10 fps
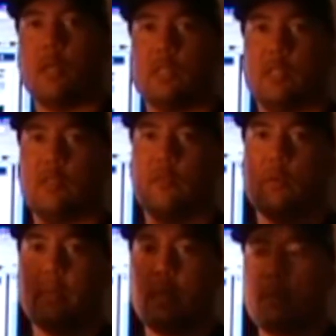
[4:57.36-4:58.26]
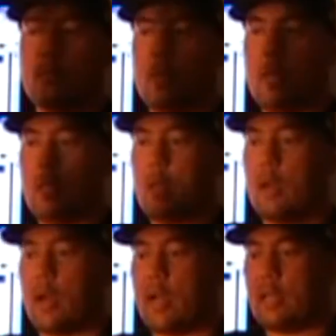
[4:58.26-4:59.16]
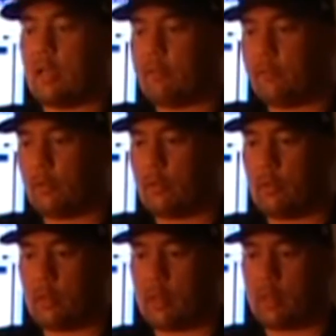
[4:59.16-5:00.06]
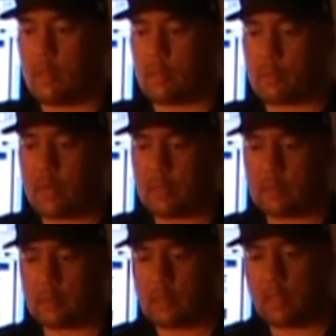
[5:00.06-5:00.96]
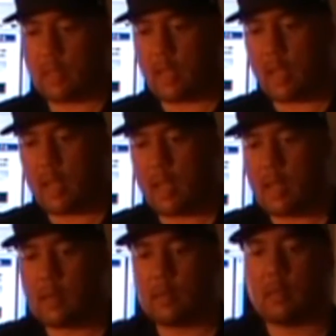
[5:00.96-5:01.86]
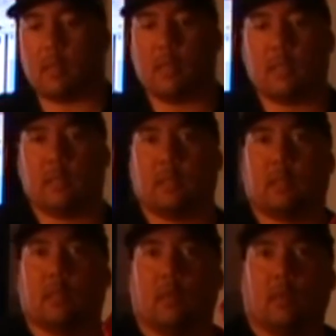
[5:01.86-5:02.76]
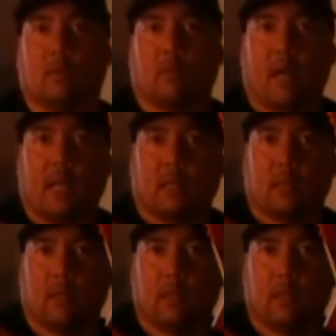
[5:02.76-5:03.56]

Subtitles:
launch this for me. I gave full thrust, and this right